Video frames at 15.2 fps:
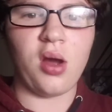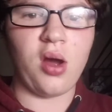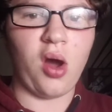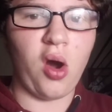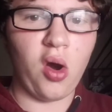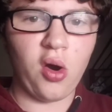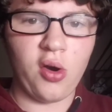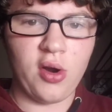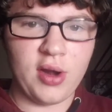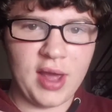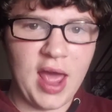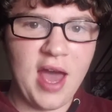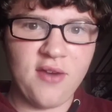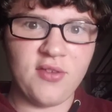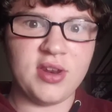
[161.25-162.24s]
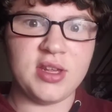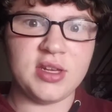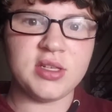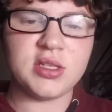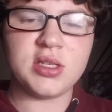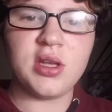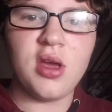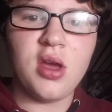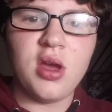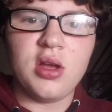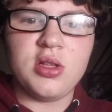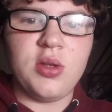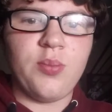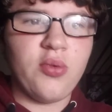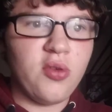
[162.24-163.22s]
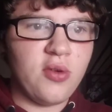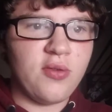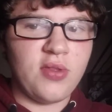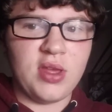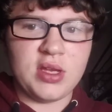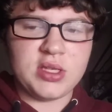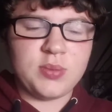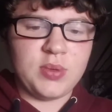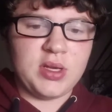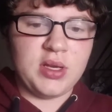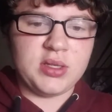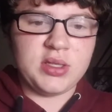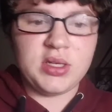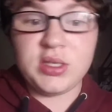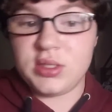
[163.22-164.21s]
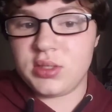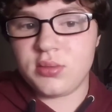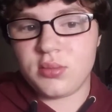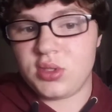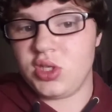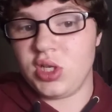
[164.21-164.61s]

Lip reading: hard evidence to prove this because it is